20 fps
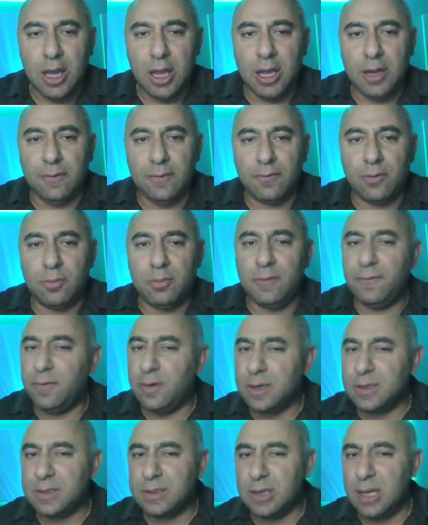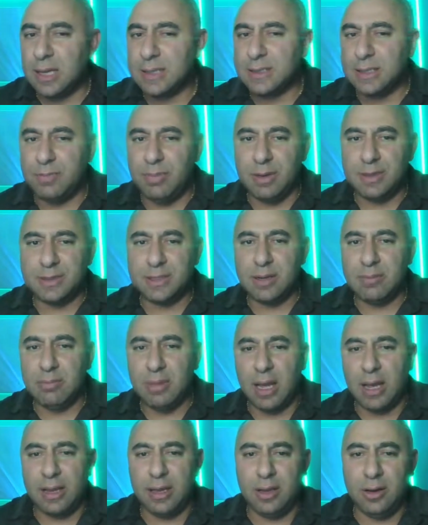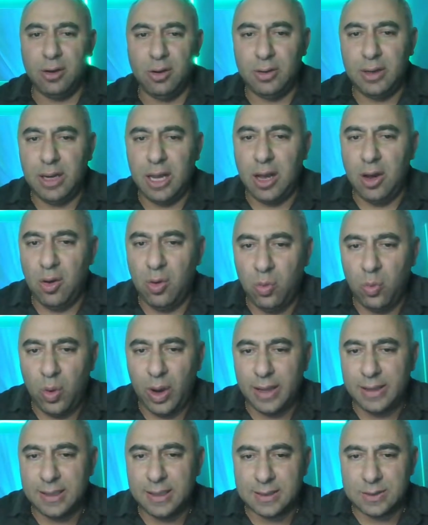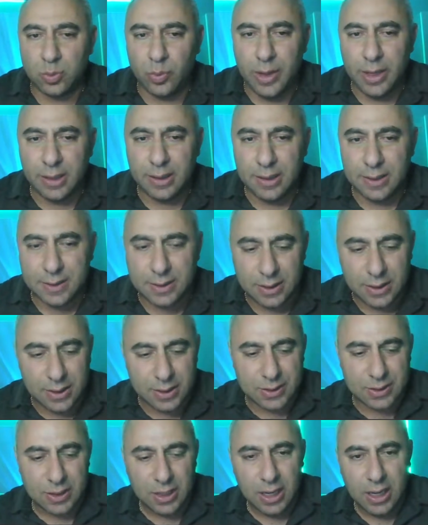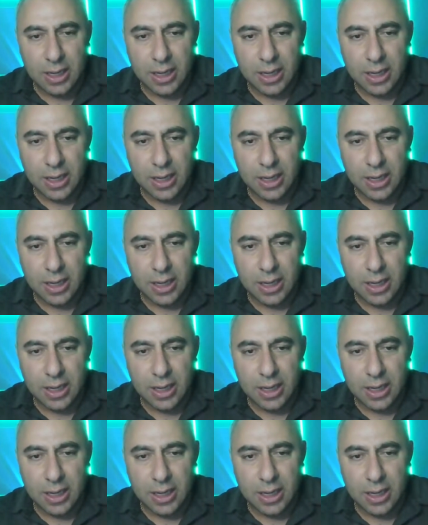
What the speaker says: And from the first glance, it may seem like now white has weaknesses